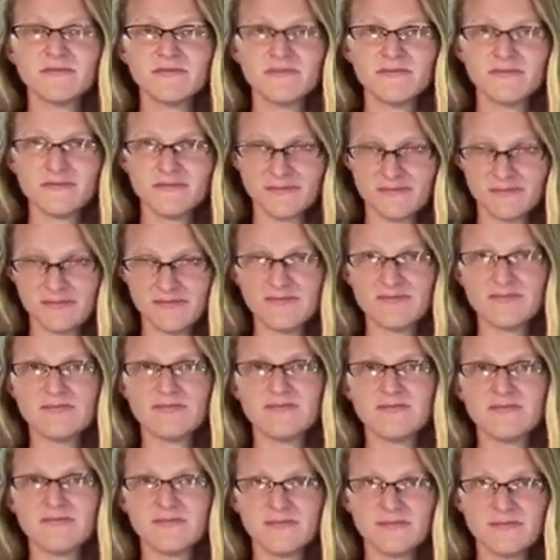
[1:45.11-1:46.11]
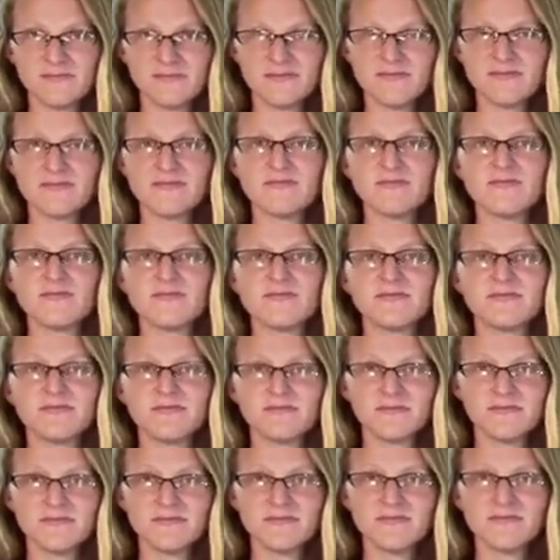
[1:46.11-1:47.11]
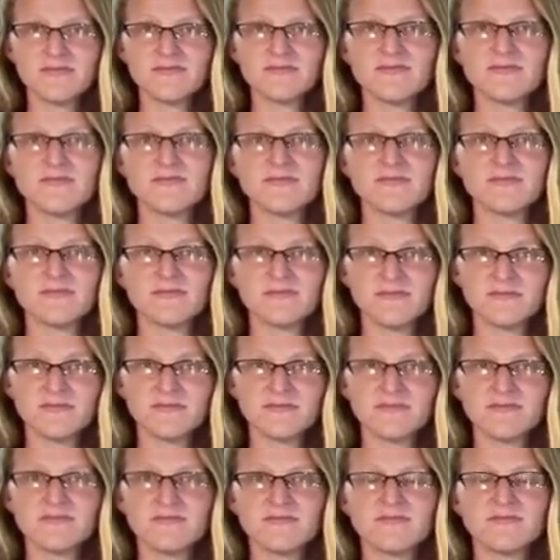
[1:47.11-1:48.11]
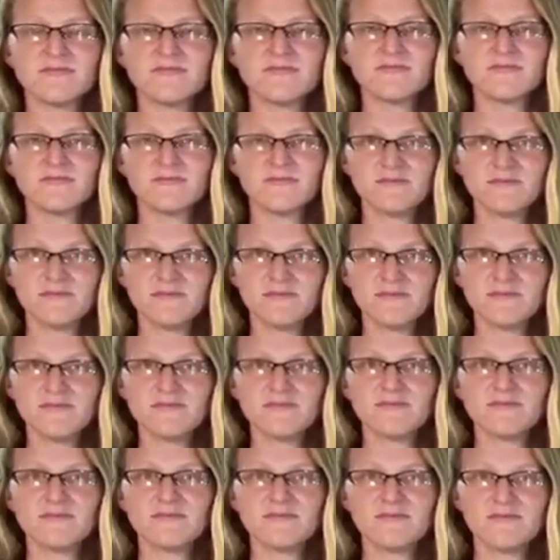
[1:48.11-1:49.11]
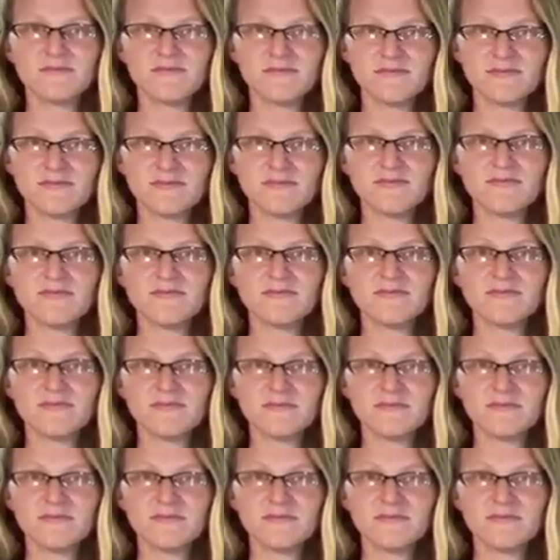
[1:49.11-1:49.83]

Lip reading: (silent)